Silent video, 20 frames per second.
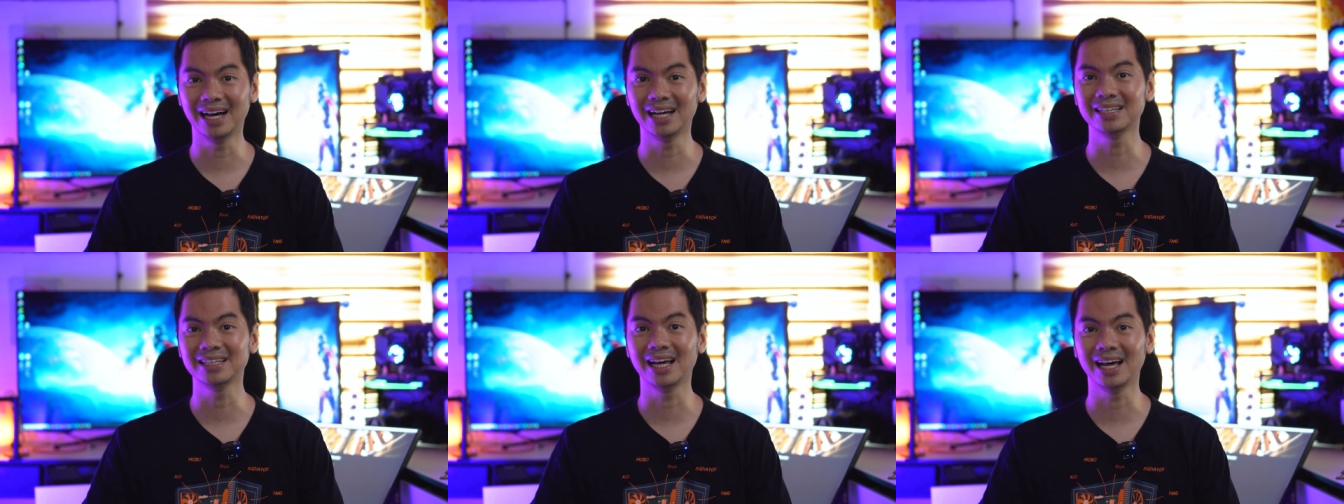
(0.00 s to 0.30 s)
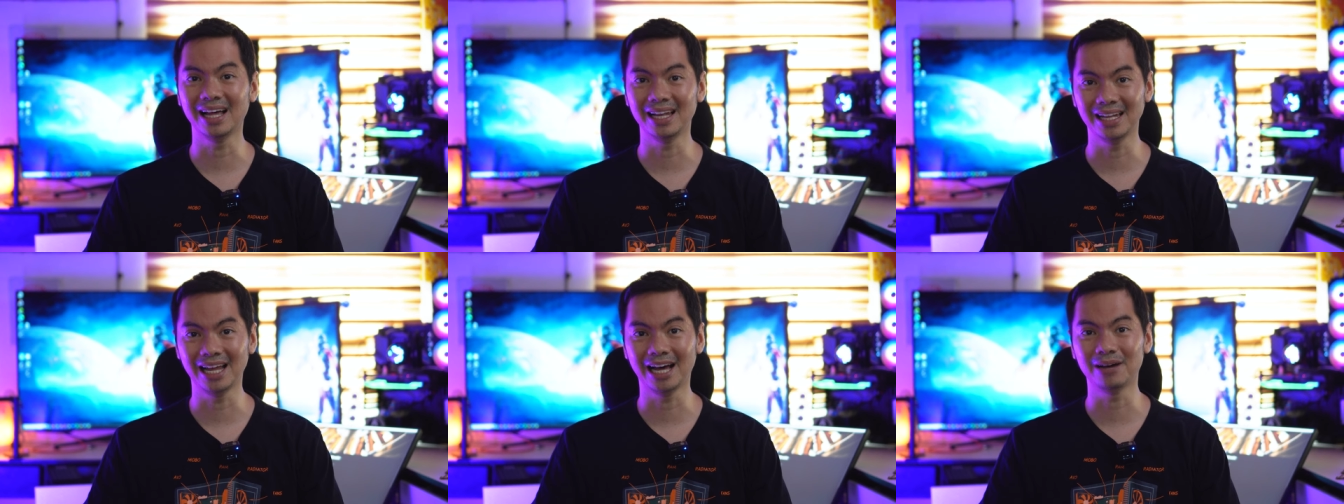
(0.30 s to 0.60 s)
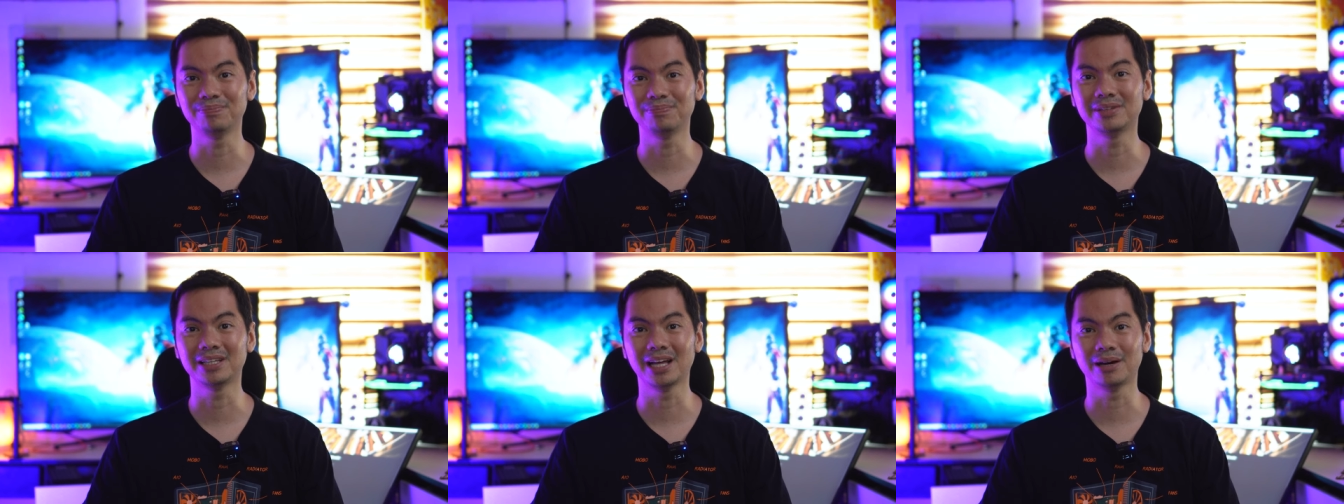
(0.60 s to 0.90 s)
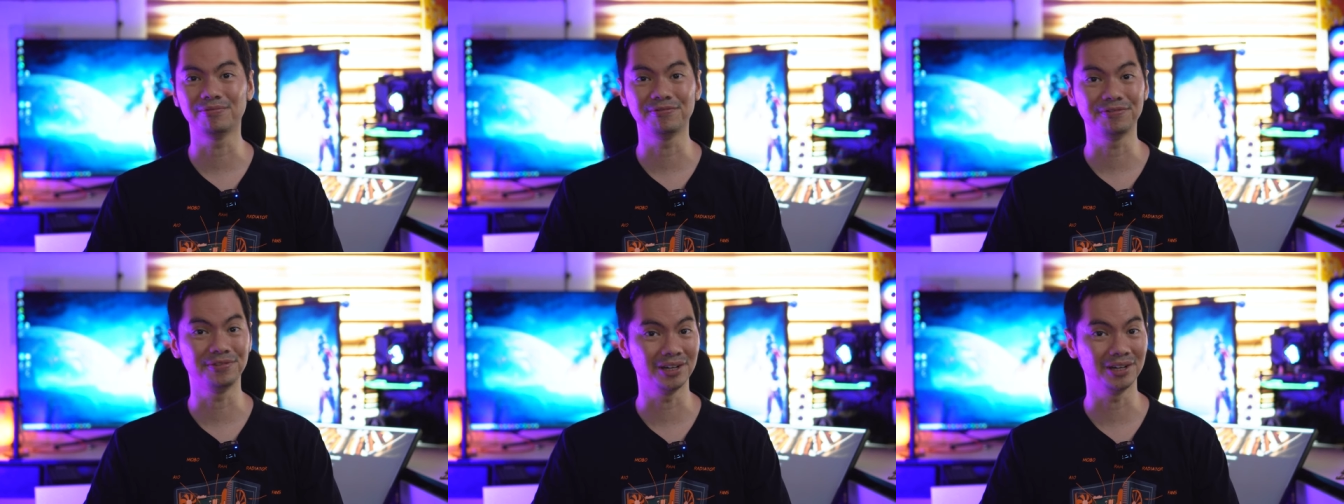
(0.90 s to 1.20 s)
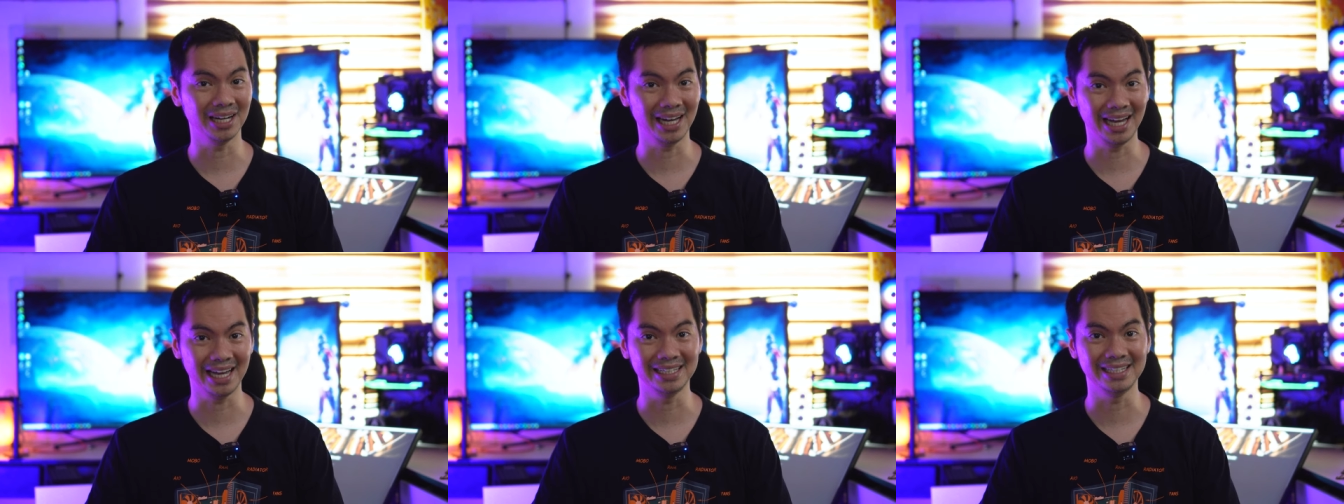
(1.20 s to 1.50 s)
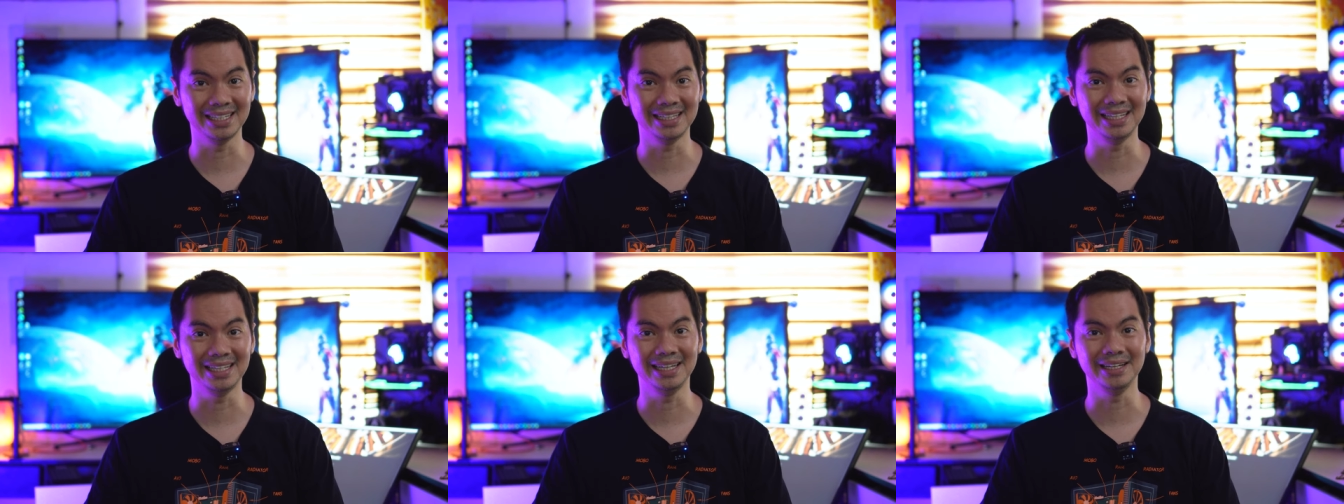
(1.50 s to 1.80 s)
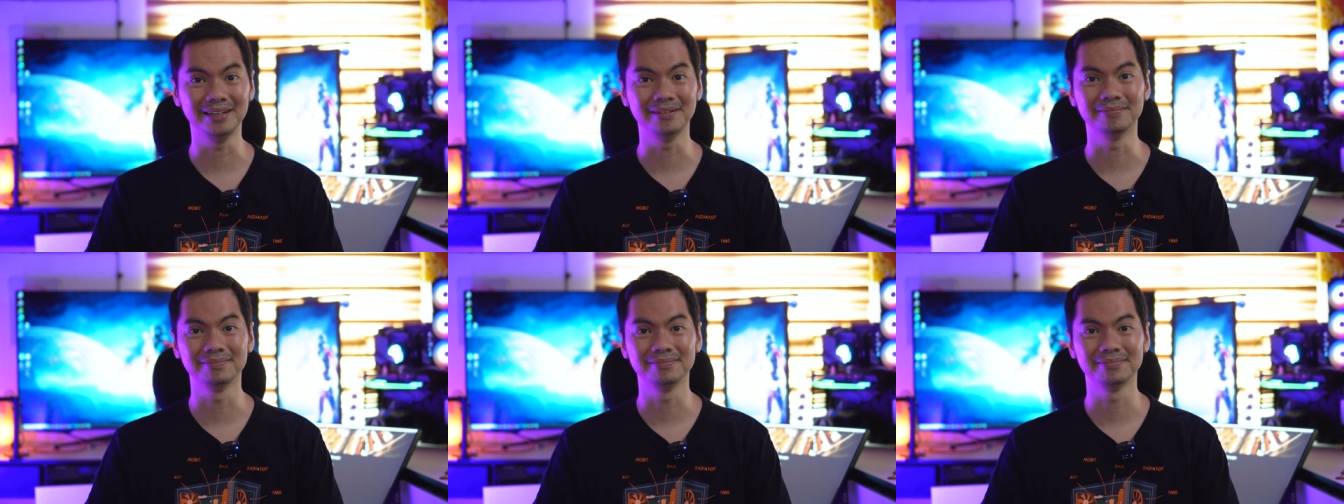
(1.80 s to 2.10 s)
not a laptop for
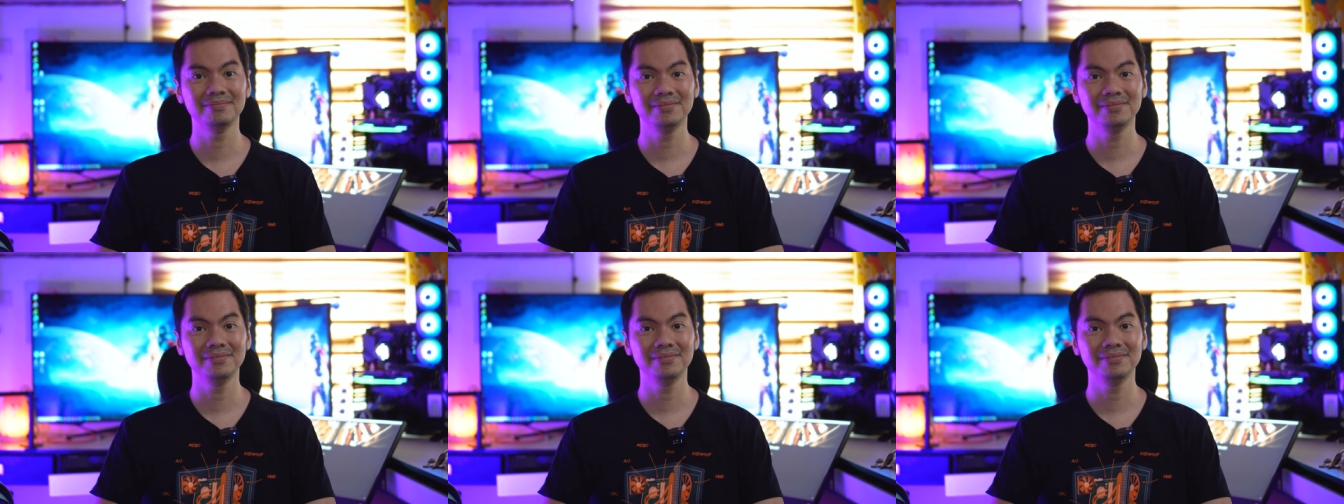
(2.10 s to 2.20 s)
editing.